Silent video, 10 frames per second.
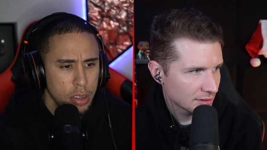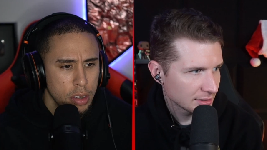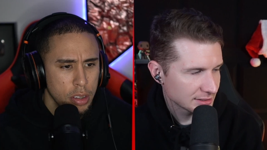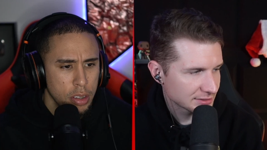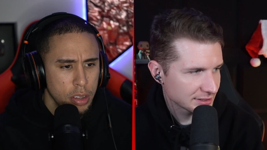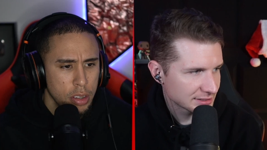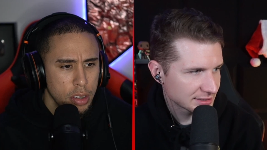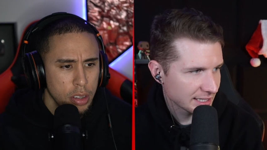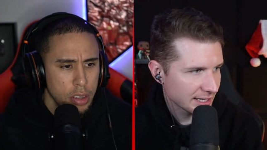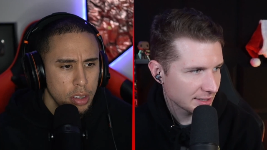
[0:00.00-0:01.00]
Speaker 1: This is the
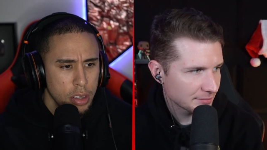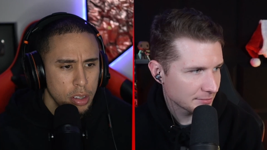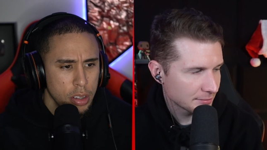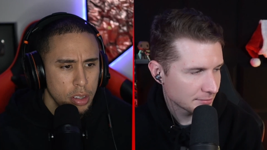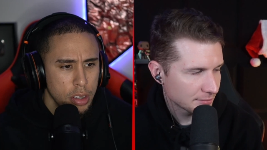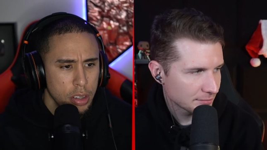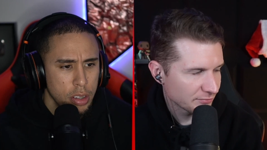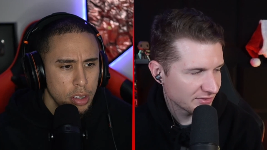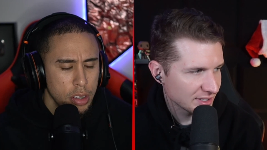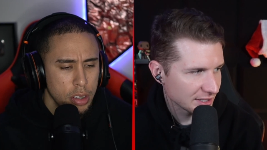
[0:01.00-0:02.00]
same
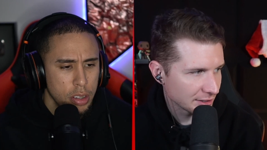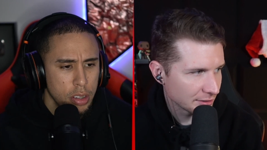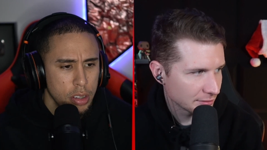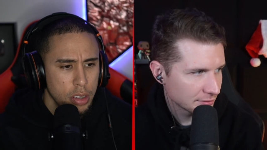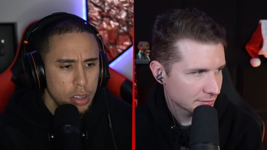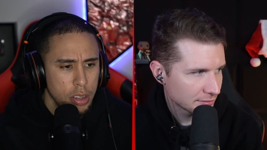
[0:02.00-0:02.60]
video.